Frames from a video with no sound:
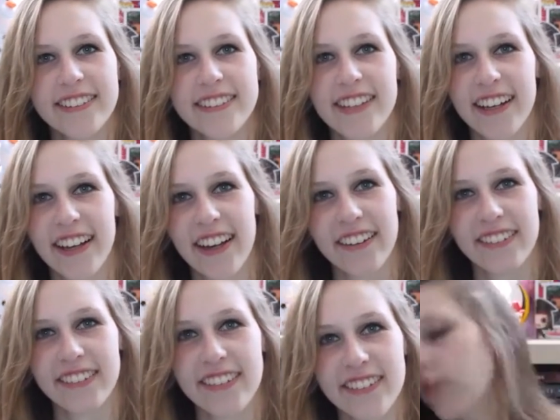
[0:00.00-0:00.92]
Does that count?
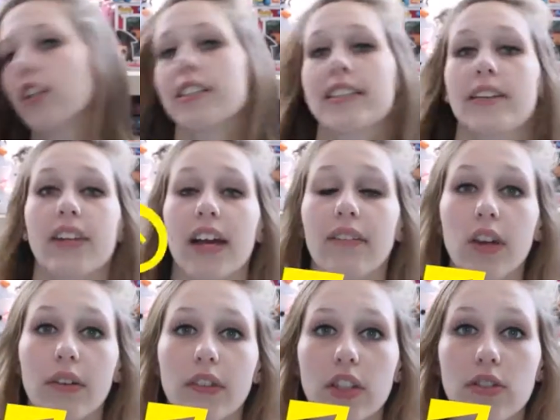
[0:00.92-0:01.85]
47, have you
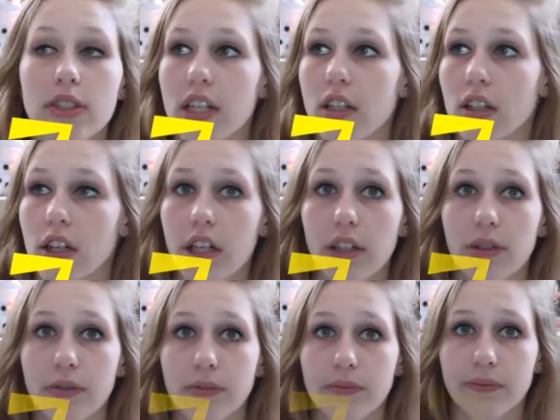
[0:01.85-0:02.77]
ever used it? No.
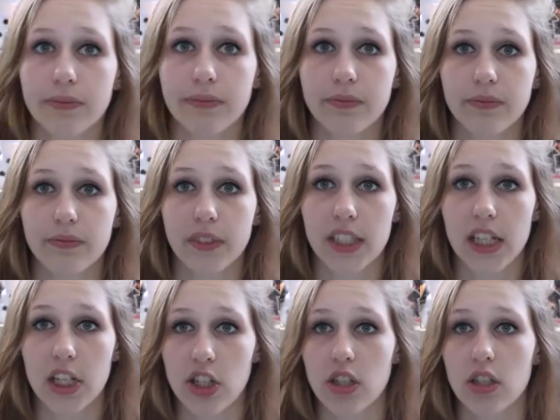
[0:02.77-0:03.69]
Because I
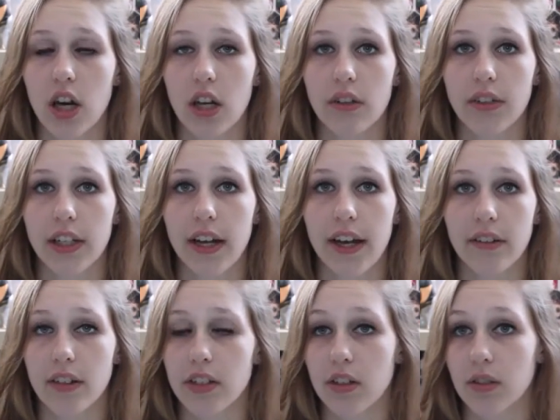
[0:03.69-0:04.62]
just thought of it now.
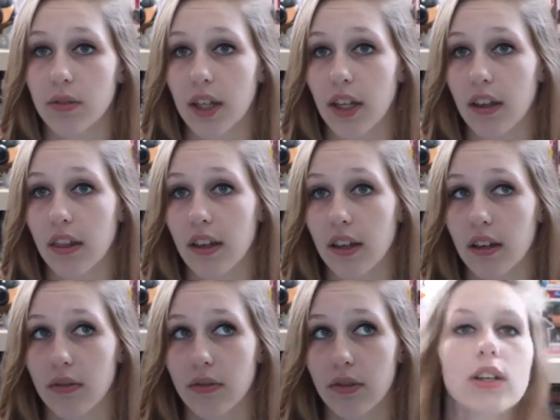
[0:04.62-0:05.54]
That's the only one I can think
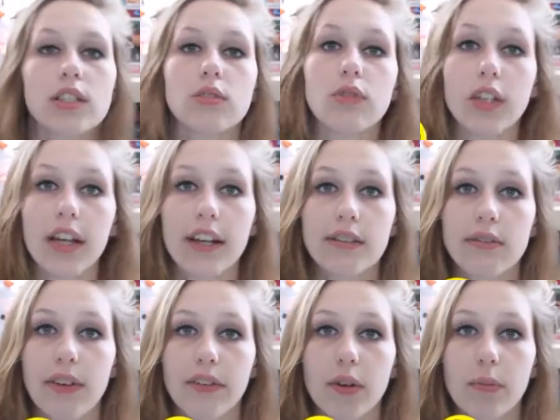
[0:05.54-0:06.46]
of. Question 48 is
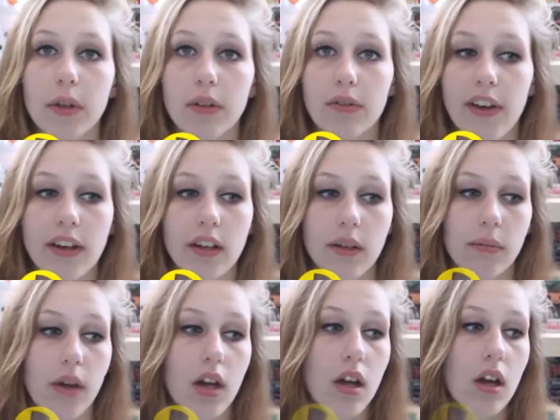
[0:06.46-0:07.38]
favorite book fandom.
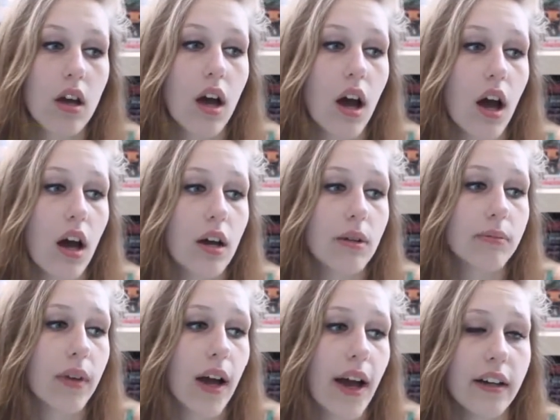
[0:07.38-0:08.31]
Um,
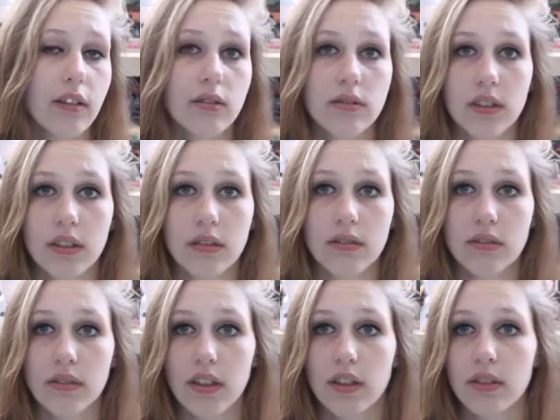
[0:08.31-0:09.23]
I don't
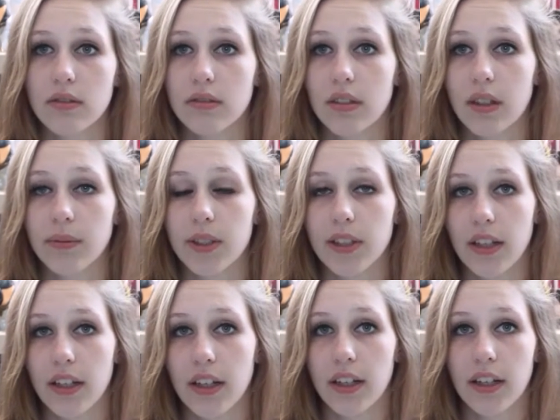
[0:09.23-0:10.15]
know. I'm not
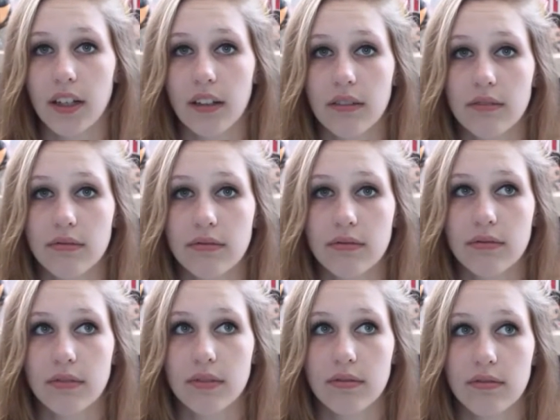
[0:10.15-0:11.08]
in any.
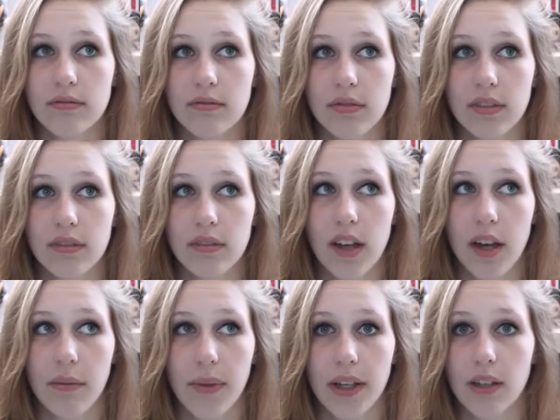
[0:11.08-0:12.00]

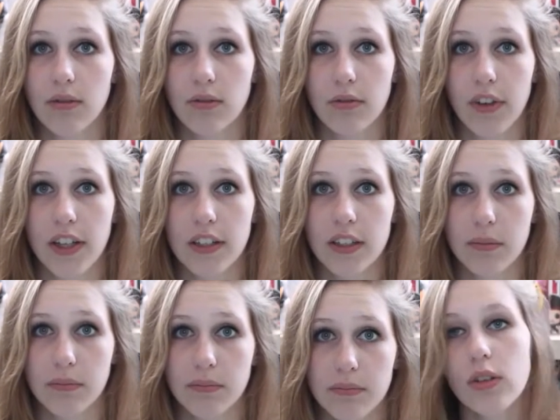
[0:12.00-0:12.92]
I'm my own
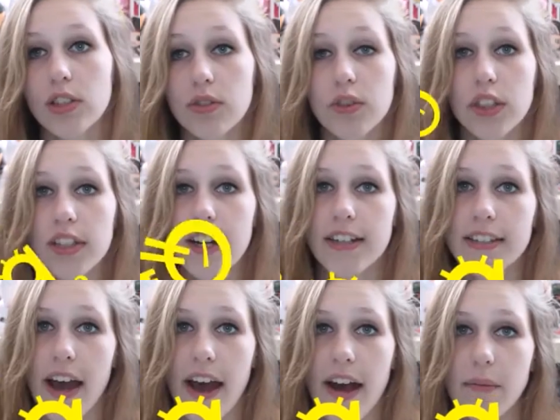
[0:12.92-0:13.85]
fandom. Question 49 is
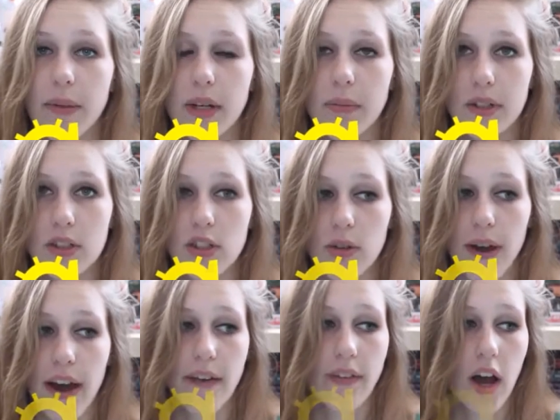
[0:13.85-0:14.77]
how many books do you
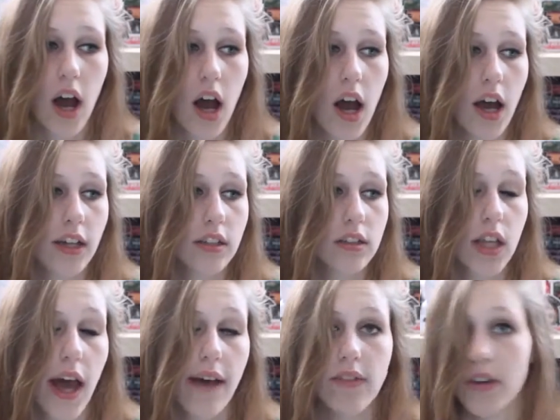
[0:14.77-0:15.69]
have? I
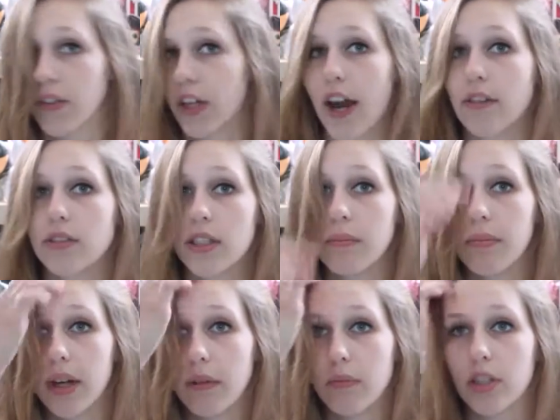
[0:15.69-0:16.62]
have never counted,
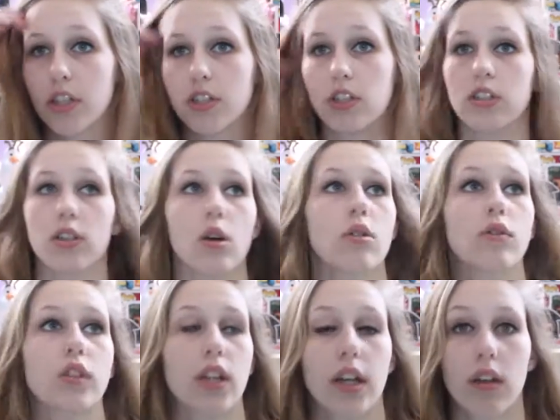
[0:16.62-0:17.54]
but I'm pretty sure it's
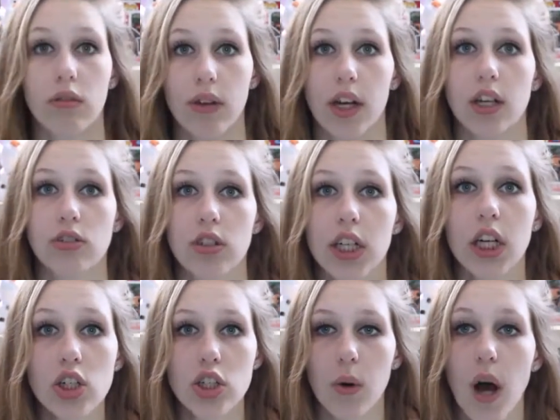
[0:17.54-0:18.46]
over like 300.
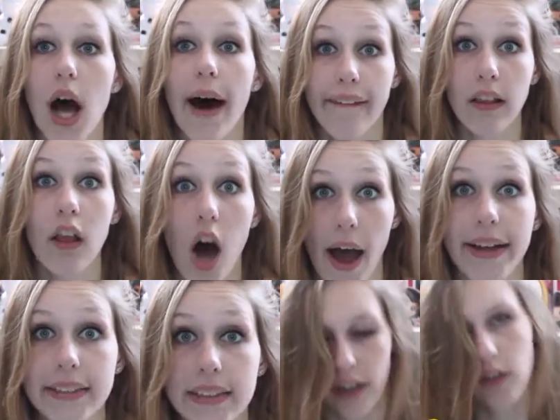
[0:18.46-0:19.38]
So, a
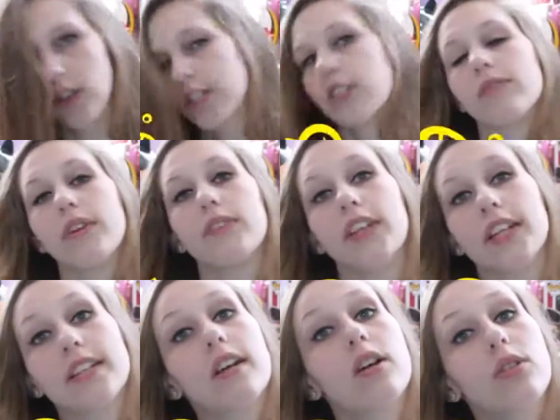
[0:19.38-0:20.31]
lot. Question 50
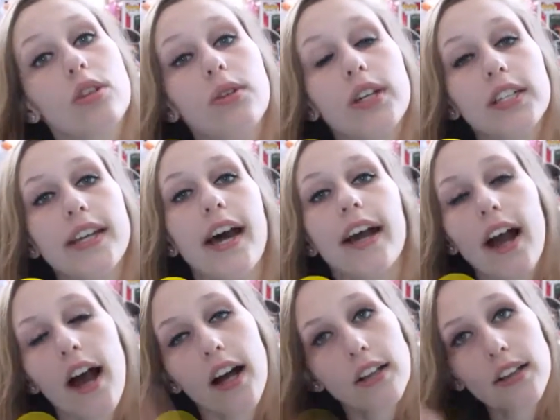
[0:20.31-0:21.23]
is who do you want to tag?
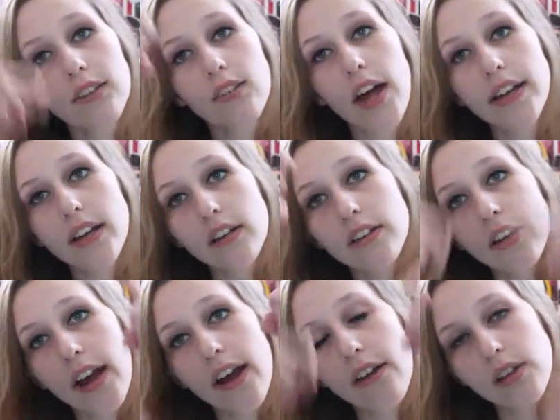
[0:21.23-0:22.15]
I'll leave that
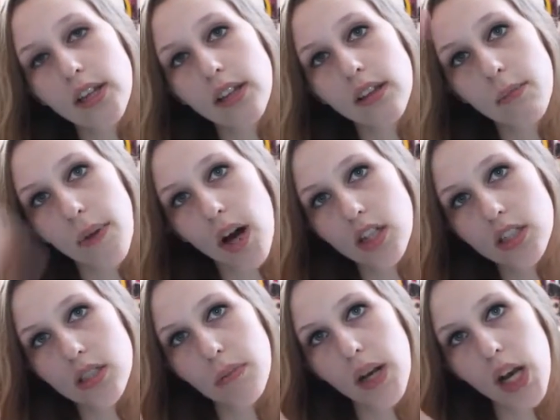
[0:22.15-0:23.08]
down in the
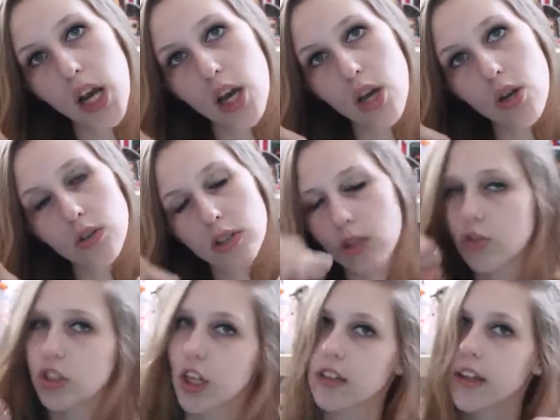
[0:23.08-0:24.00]
box below, so
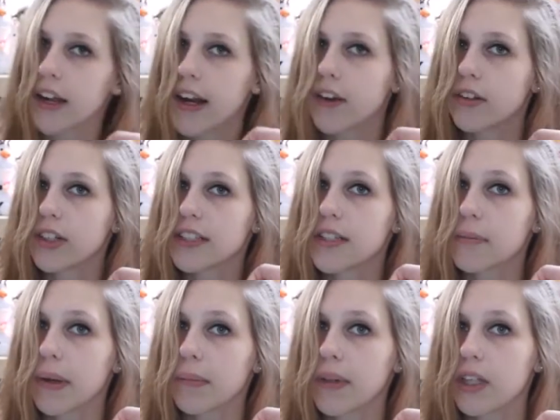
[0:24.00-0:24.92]
check that out because it
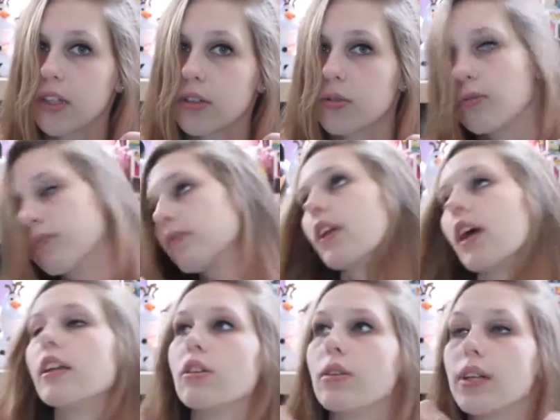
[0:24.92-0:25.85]
might be you.
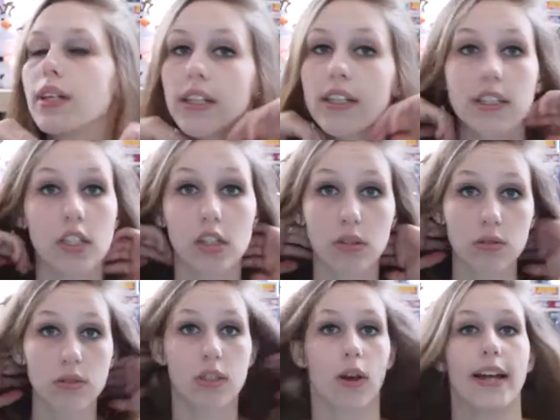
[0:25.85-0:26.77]
And you know what? It's you,
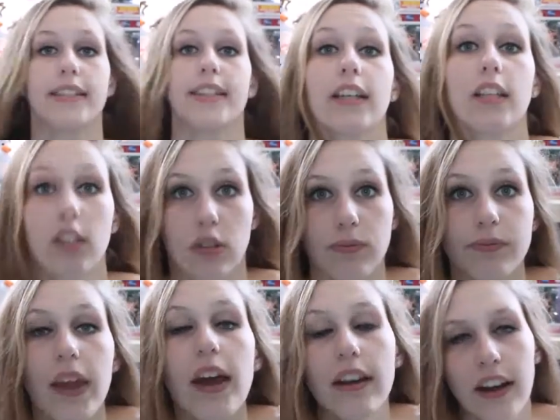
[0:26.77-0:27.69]
so I tag you.
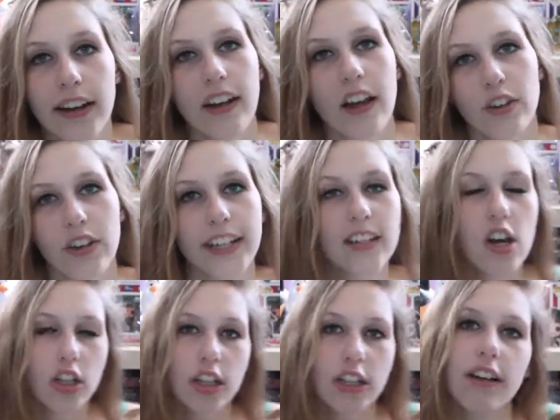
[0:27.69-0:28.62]
Got it? Great.
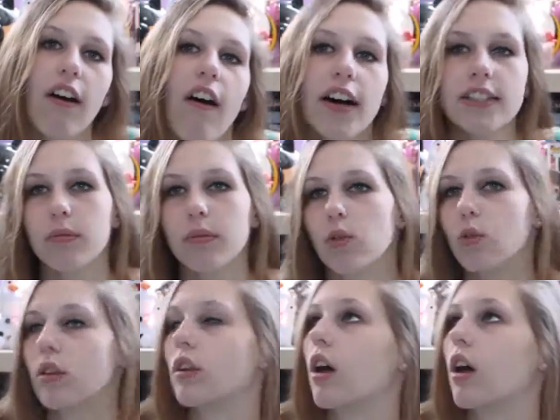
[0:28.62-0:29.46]
Good. Awesome. Cool.